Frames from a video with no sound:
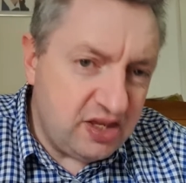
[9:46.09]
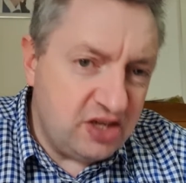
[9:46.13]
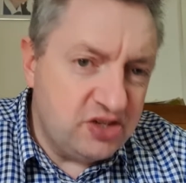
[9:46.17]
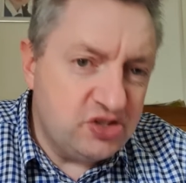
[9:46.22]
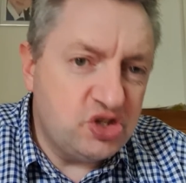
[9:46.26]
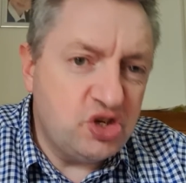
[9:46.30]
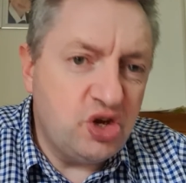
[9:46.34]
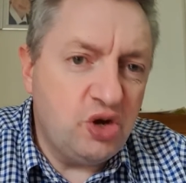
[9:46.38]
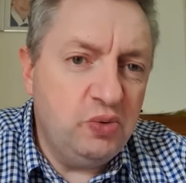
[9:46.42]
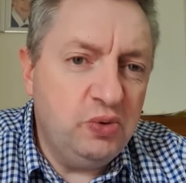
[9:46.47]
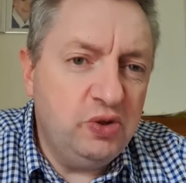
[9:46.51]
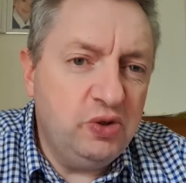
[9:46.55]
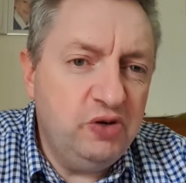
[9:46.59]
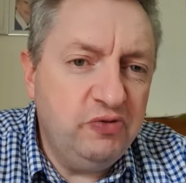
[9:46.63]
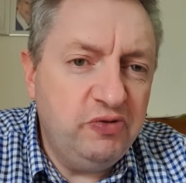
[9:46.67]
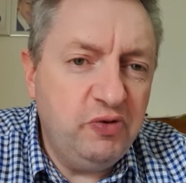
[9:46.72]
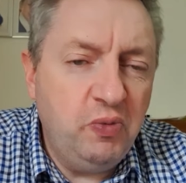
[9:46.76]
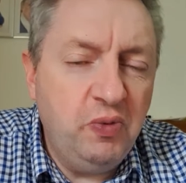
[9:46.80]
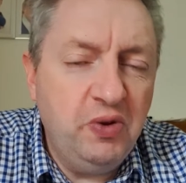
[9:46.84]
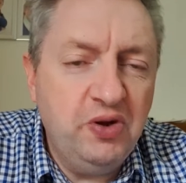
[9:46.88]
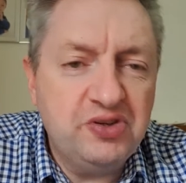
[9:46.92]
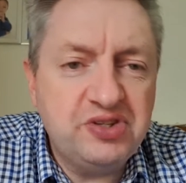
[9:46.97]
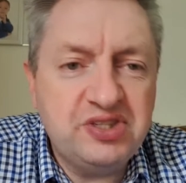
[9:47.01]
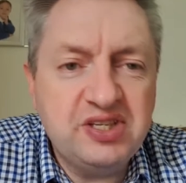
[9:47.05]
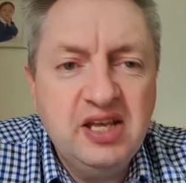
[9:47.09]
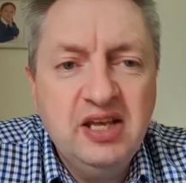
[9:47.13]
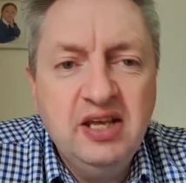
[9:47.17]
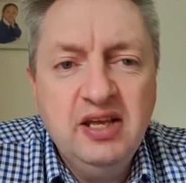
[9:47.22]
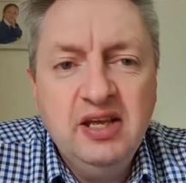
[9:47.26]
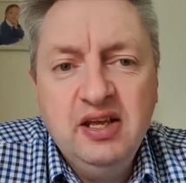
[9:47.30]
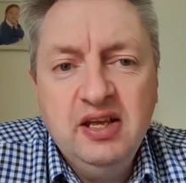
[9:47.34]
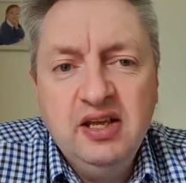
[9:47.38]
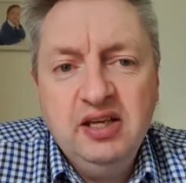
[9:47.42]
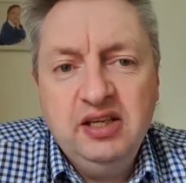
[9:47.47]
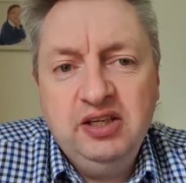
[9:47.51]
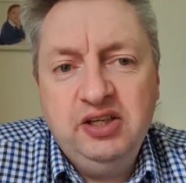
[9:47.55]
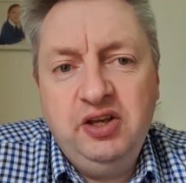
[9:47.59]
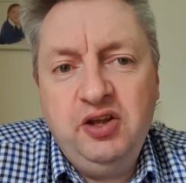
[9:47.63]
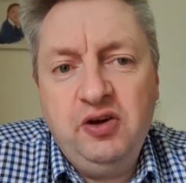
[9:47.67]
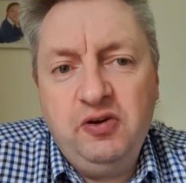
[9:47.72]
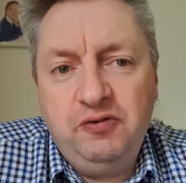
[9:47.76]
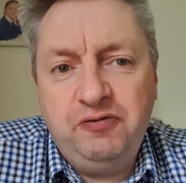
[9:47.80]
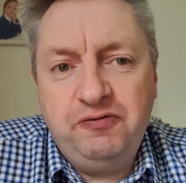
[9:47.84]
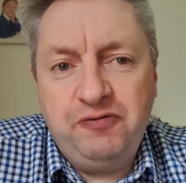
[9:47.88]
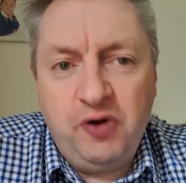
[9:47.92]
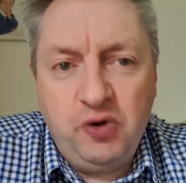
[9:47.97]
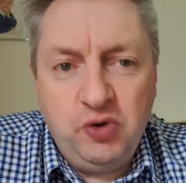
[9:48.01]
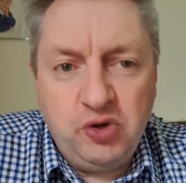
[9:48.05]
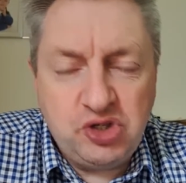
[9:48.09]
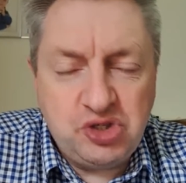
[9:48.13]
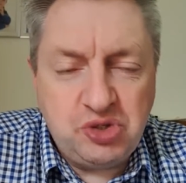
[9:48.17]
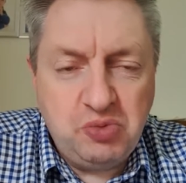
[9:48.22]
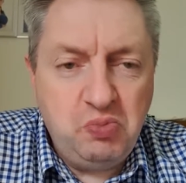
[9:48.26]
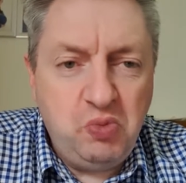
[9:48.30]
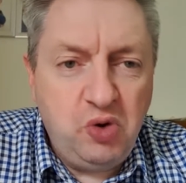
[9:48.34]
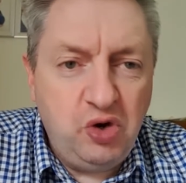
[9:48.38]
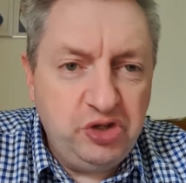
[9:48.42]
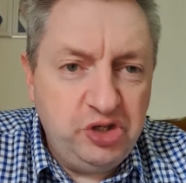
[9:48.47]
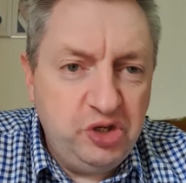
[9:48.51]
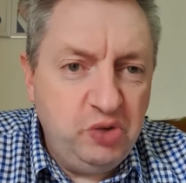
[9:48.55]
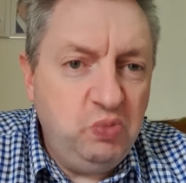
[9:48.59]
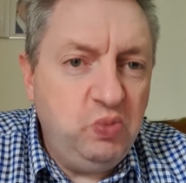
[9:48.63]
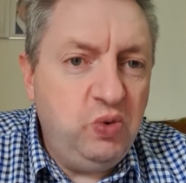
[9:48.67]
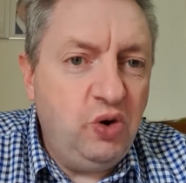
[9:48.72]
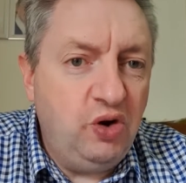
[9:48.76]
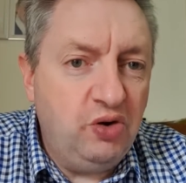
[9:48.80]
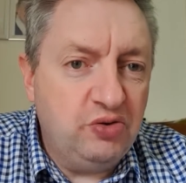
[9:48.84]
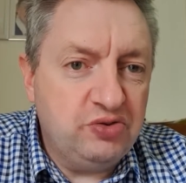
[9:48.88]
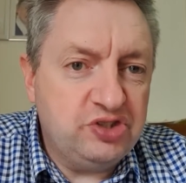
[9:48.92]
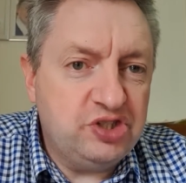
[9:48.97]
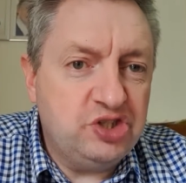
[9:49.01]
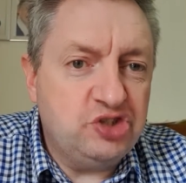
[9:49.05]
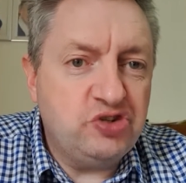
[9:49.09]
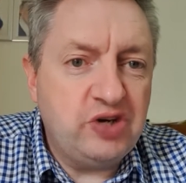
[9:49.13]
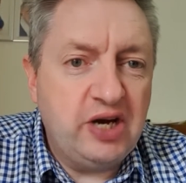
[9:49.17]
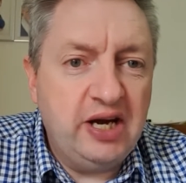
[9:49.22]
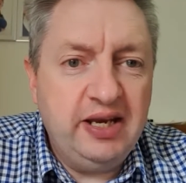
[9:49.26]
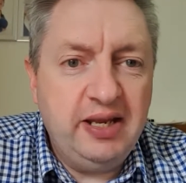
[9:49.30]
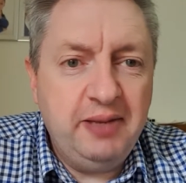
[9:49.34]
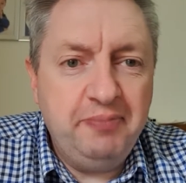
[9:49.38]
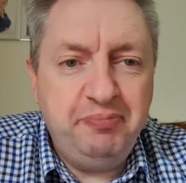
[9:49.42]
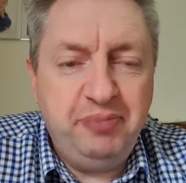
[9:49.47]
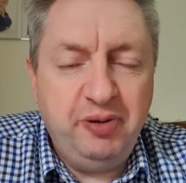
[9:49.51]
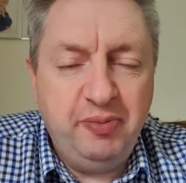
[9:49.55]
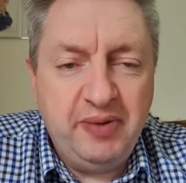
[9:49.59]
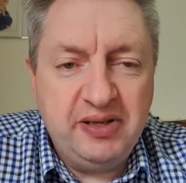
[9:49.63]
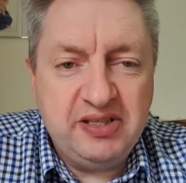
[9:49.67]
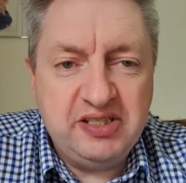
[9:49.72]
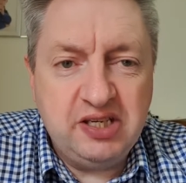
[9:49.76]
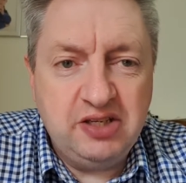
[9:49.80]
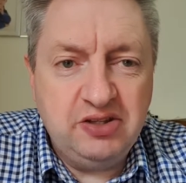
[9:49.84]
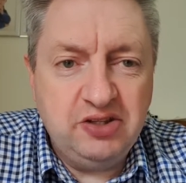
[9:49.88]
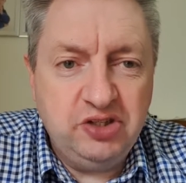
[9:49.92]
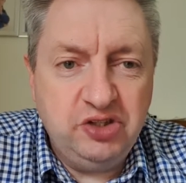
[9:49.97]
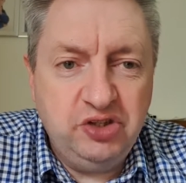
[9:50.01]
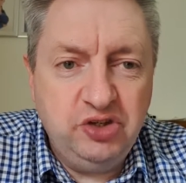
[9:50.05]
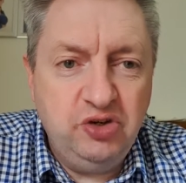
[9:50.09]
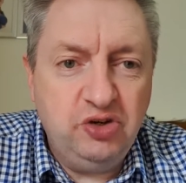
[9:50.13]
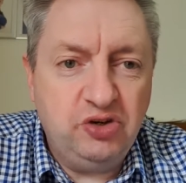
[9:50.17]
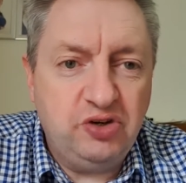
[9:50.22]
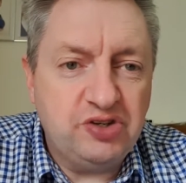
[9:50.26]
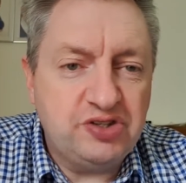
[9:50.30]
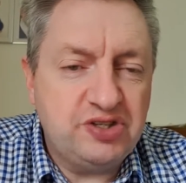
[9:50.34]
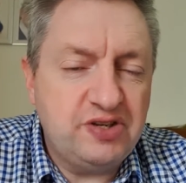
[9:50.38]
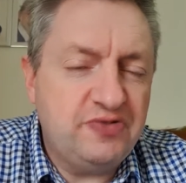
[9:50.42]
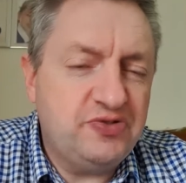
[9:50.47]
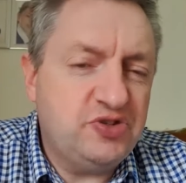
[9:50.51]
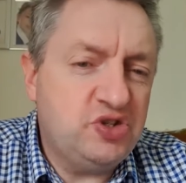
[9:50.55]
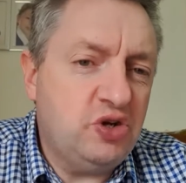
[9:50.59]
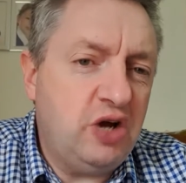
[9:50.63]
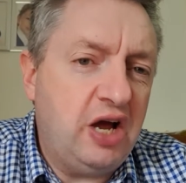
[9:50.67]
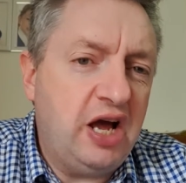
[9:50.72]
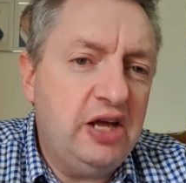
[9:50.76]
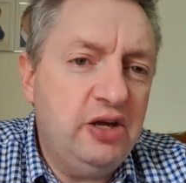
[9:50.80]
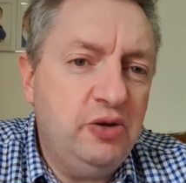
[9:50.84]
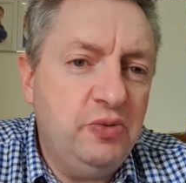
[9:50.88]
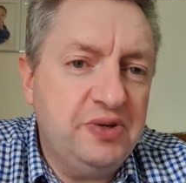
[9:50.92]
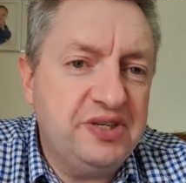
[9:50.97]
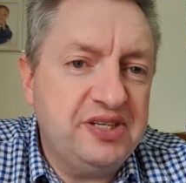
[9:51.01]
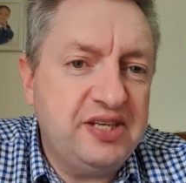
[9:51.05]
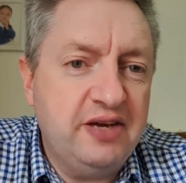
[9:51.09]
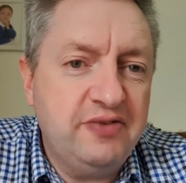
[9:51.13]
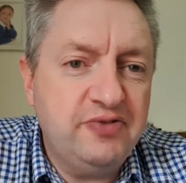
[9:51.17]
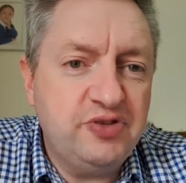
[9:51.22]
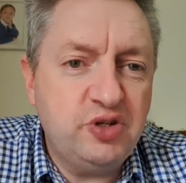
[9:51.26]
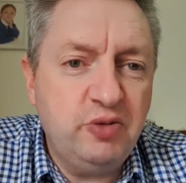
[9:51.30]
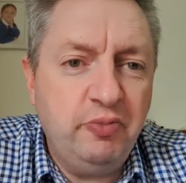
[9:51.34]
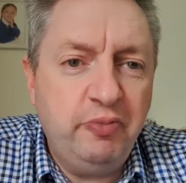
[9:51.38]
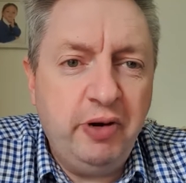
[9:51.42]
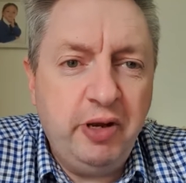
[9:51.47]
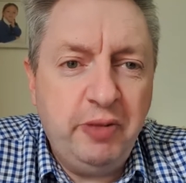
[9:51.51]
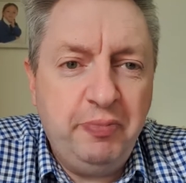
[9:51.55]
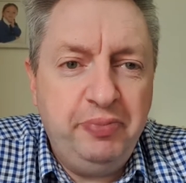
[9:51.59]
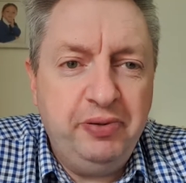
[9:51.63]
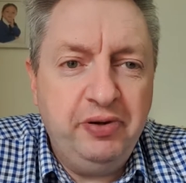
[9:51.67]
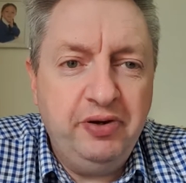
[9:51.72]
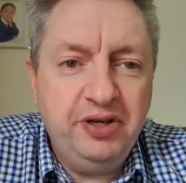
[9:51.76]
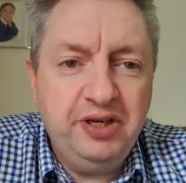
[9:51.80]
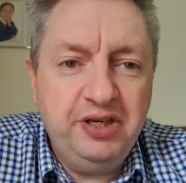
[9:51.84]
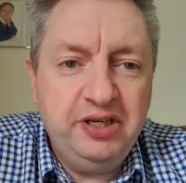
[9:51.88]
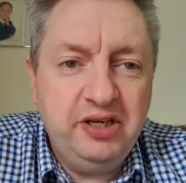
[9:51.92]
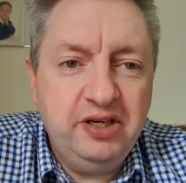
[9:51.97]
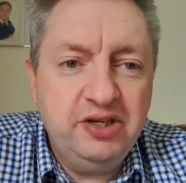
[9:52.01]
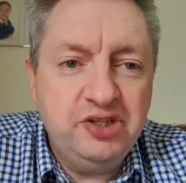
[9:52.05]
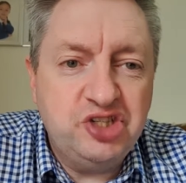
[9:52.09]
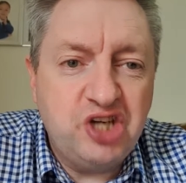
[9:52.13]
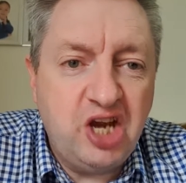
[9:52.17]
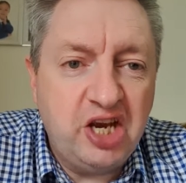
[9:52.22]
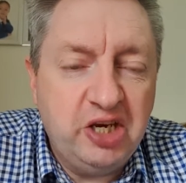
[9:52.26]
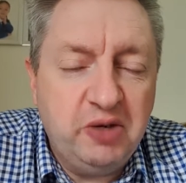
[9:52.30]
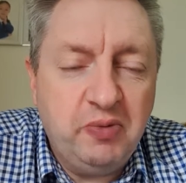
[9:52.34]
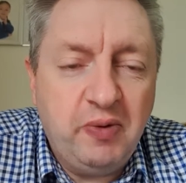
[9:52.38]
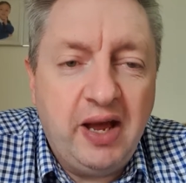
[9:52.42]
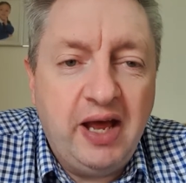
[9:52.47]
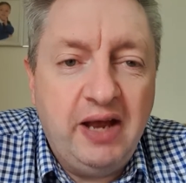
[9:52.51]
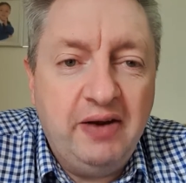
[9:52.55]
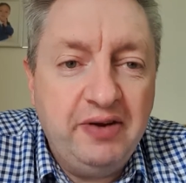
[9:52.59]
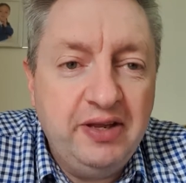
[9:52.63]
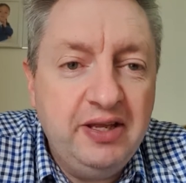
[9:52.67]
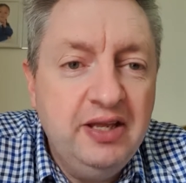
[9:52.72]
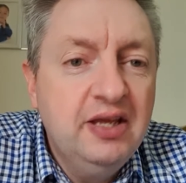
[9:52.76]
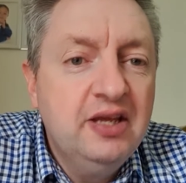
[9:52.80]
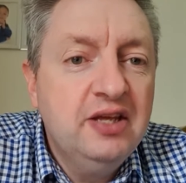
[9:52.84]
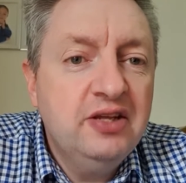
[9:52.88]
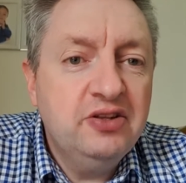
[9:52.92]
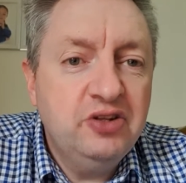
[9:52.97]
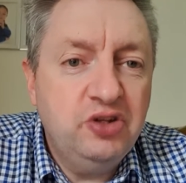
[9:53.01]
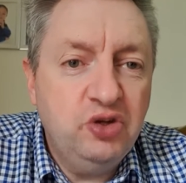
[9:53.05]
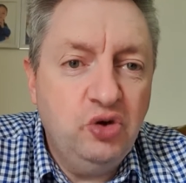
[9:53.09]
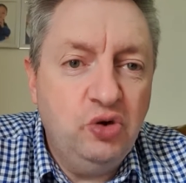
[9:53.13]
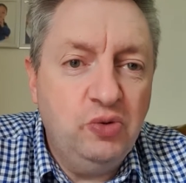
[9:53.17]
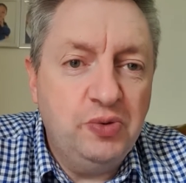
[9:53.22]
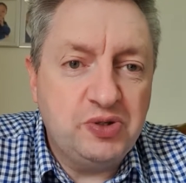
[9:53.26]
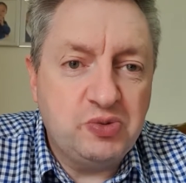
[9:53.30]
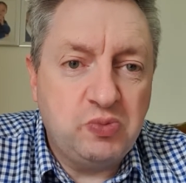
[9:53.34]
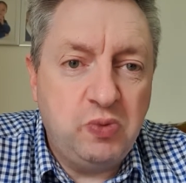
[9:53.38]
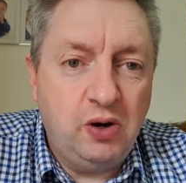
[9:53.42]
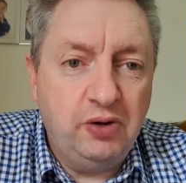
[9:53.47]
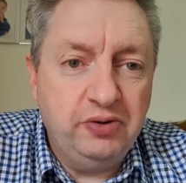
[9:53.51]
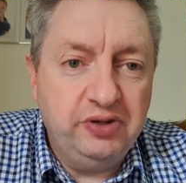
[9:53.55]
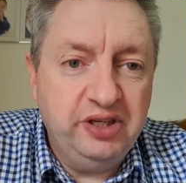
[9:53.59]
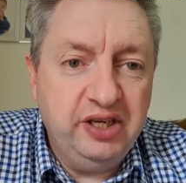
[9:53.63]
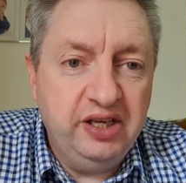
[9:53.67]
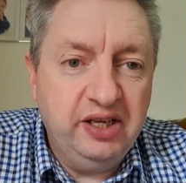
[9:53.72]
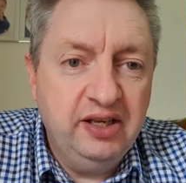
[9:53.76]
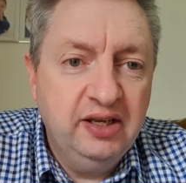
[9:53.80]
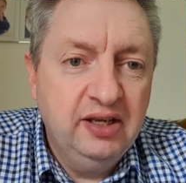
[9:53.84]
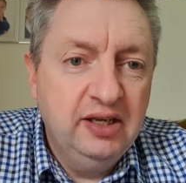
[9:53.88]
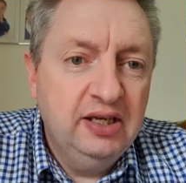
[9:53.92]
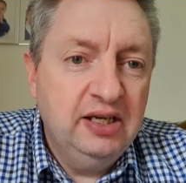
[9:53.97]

So in other words, you know, focus on what you want and try and implement it in the year. Because I always say, if somebody pulling you in January, they always want you.